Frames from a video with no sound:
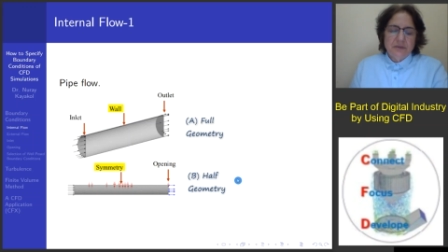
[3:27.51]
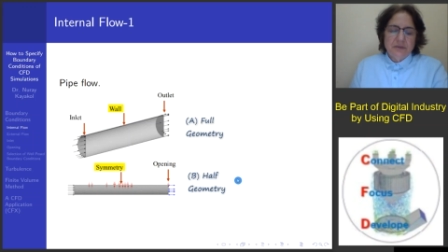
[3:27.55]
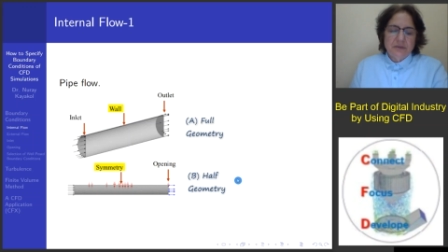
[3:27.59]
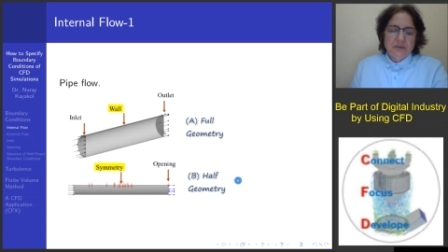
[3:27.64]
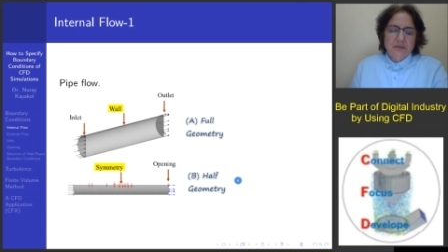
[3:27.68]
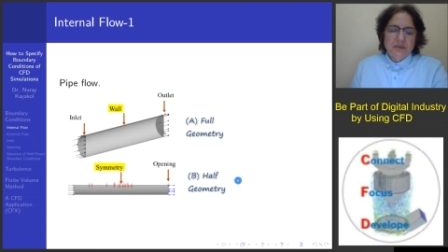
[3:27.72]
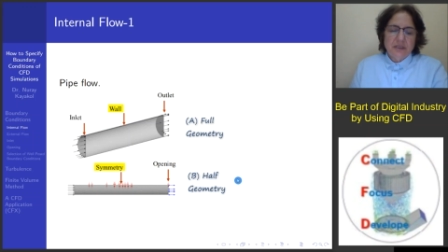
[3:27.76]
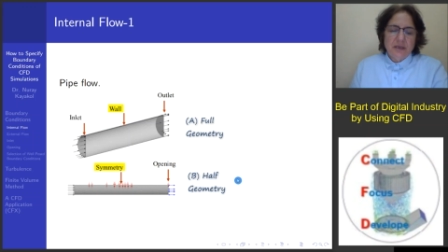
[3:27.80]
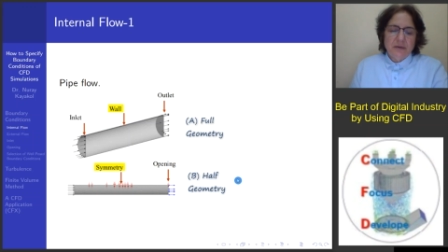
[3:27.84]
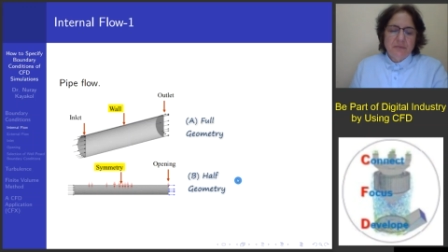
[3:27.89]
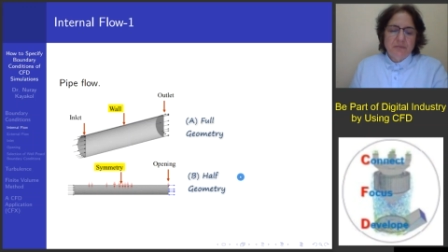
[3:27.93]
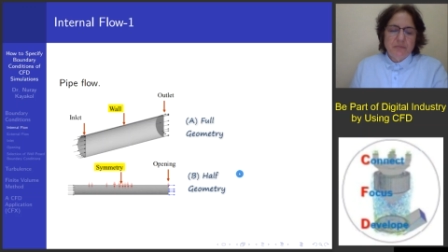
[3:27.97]

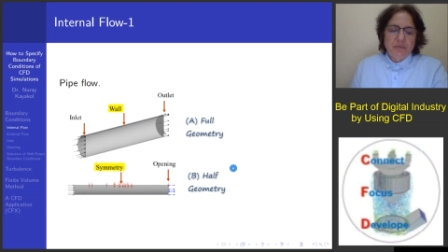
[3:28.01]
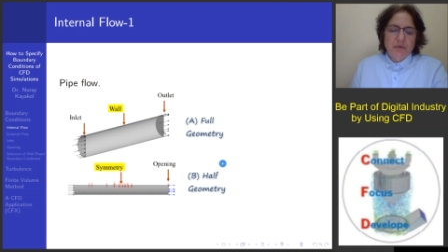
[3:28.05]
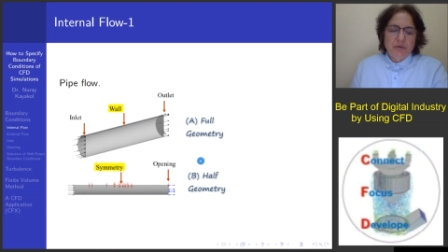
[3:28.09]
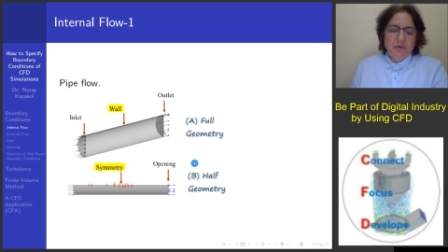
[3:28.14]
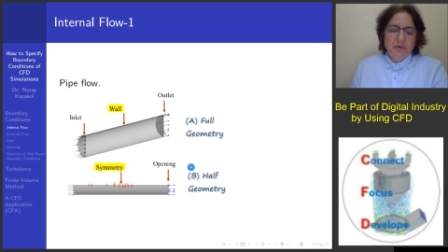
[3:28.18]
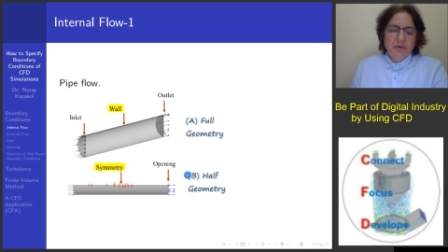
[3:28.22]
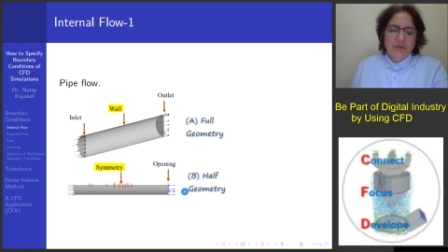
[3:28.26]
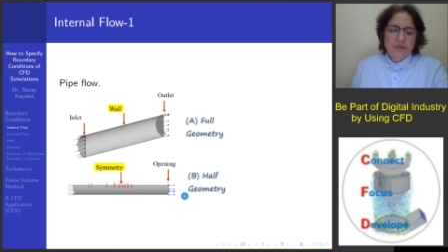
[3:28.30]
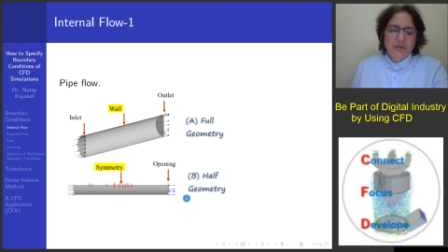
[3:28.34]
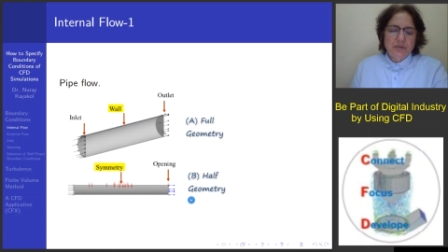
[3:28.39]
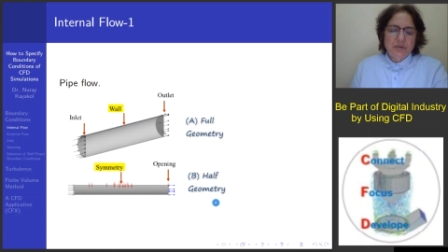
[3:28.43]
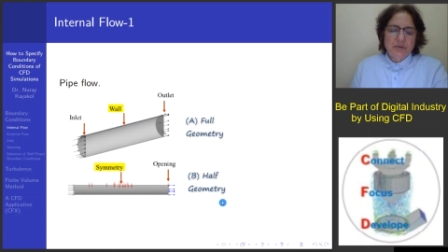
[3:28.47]
some
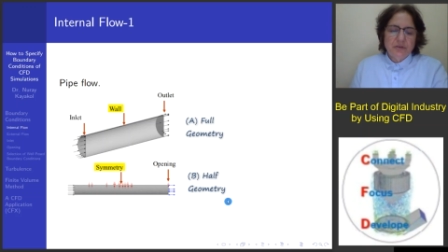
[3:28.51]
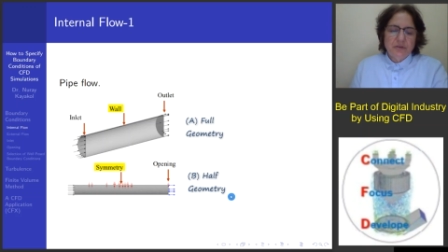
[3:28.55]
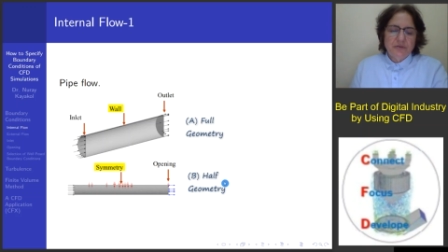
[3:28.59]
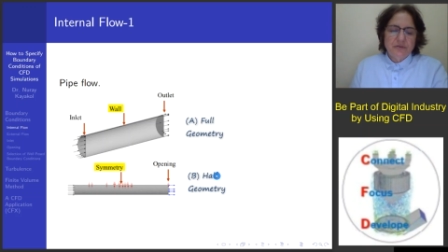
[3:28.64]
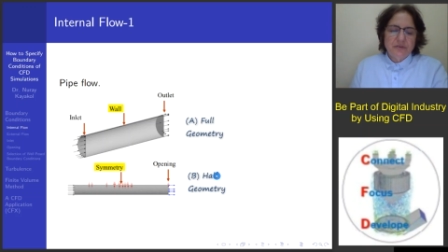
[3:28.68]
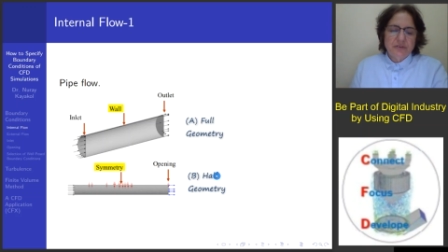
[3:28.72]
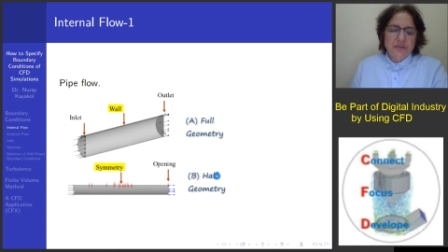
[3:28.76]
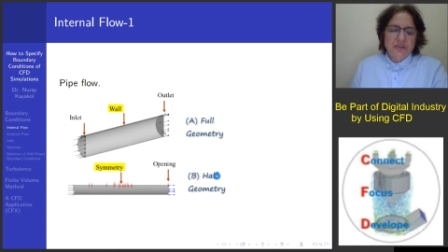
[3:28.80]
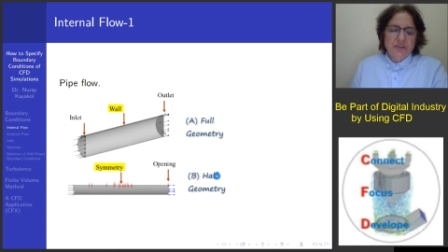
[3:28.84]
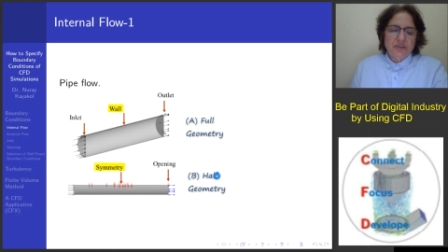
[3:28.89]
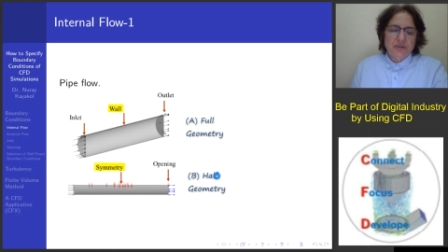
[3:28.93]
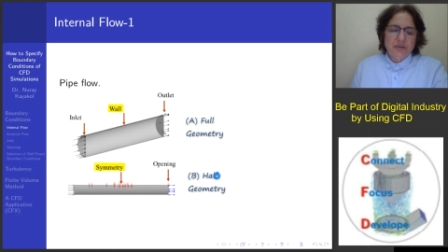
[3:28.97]
portion of
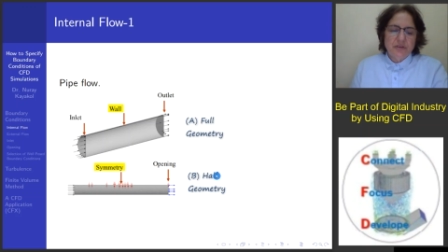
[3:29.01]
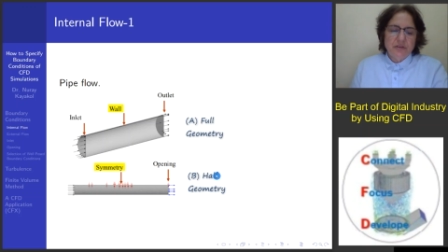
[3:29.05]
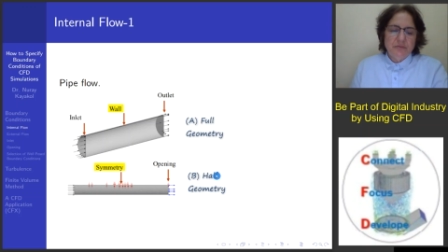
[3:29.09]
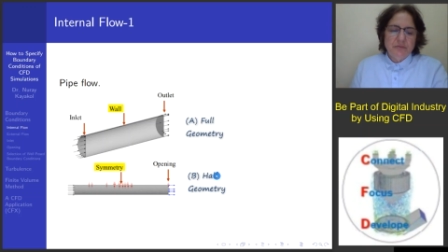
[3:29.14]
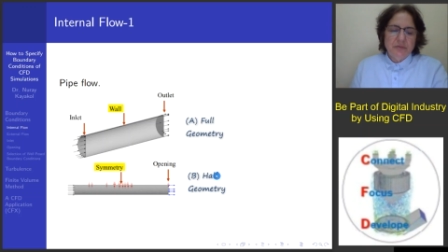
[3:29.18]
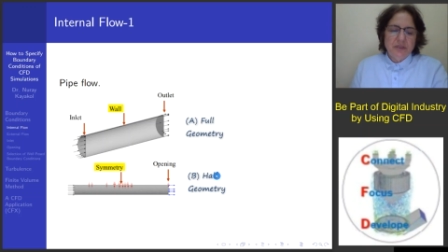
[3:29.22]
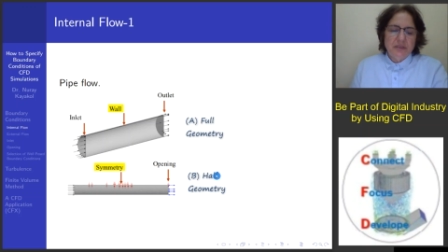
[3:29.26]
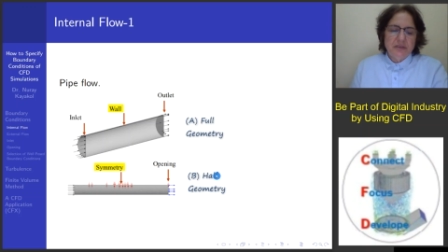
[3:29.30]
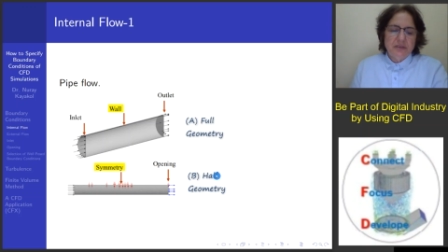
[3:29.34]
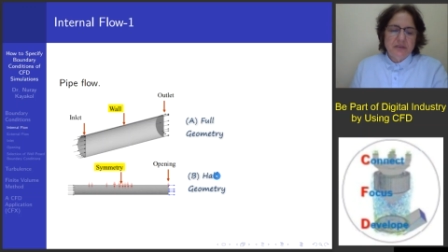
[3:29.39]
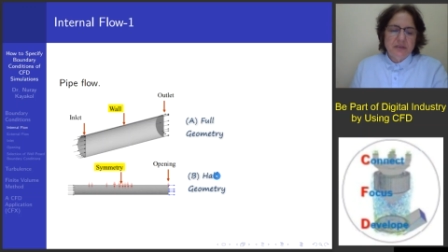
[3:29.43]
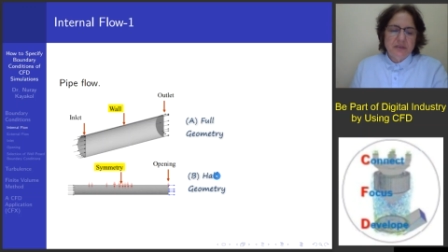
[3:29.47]
the
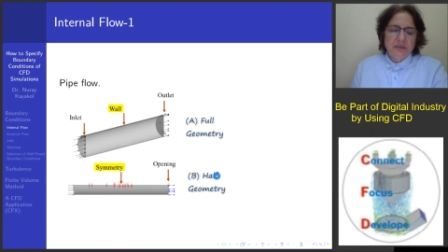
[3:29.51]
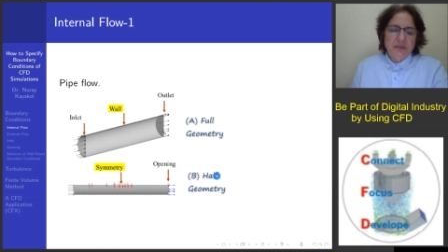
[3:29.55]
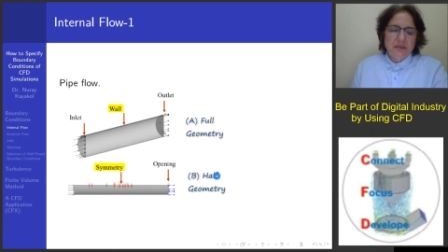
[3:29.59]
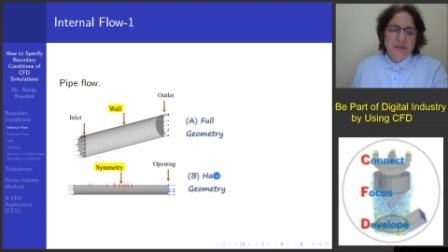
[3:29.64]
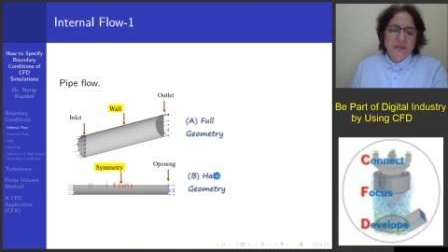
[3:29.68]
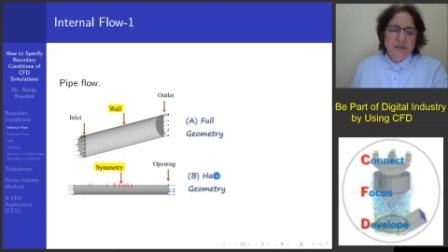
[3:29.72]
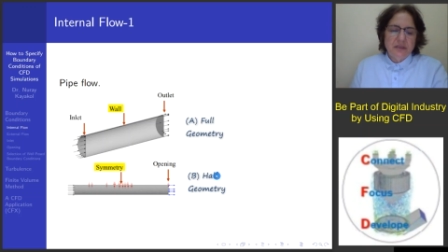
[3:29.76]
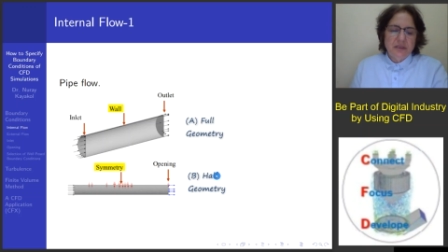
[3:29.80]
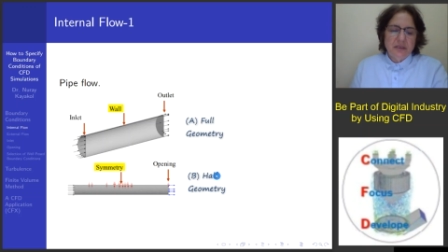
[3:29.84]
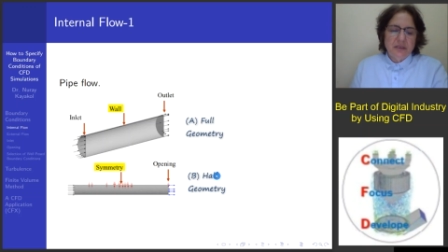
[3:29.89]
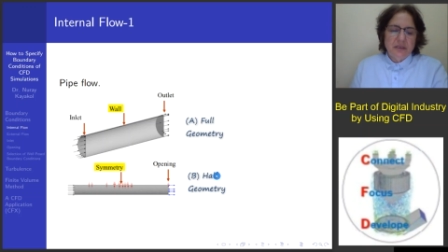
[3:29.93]
geometry,